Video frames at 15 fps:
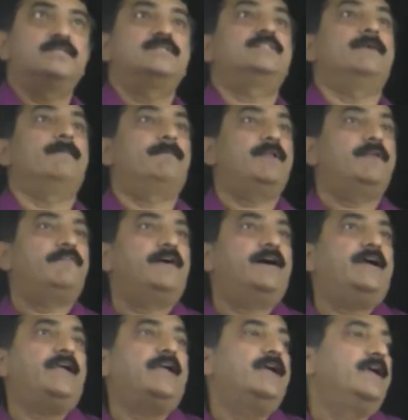
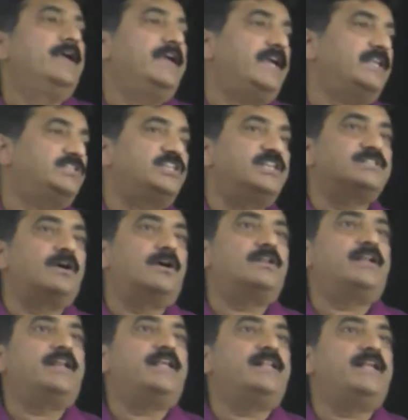Simplify. H is
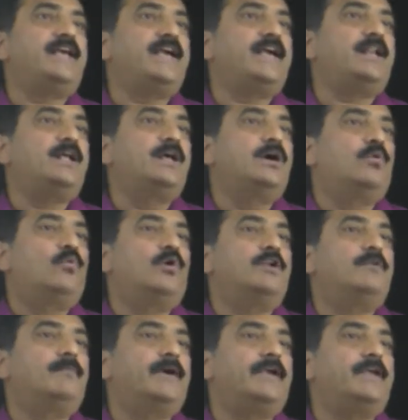already there.
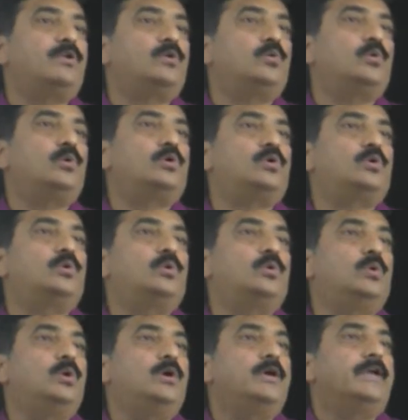1 by root
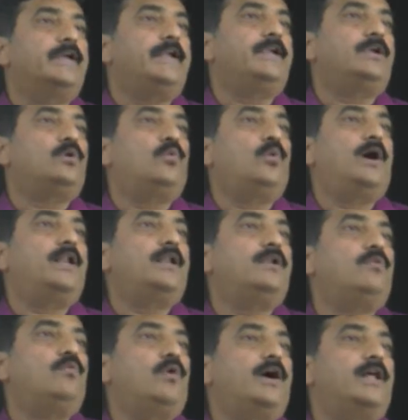2 into
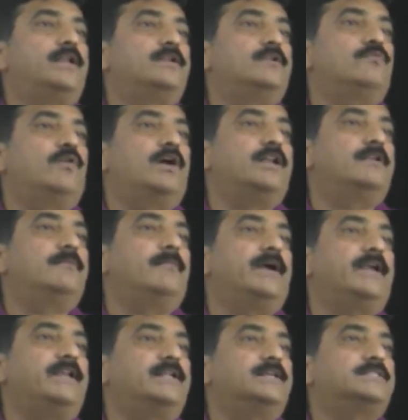1 1 1
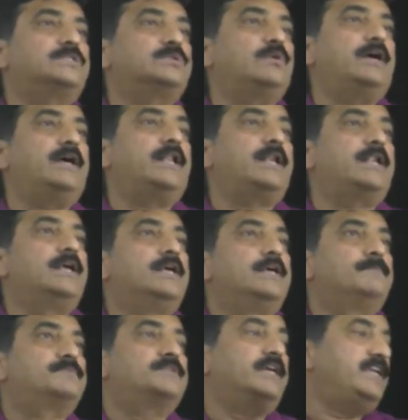minus
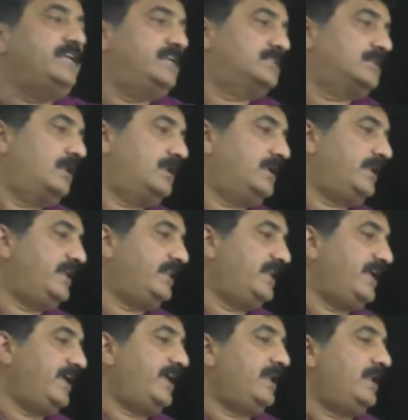1. Psi is already
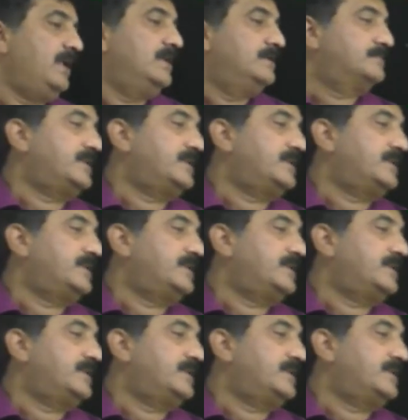there.